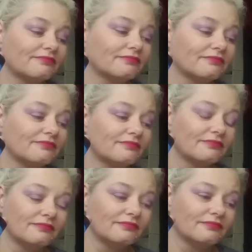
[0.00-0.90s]

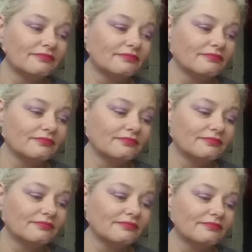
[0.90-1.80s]

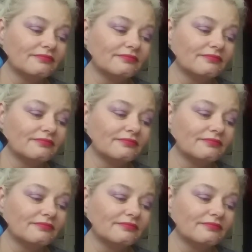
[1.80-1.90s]
(silence)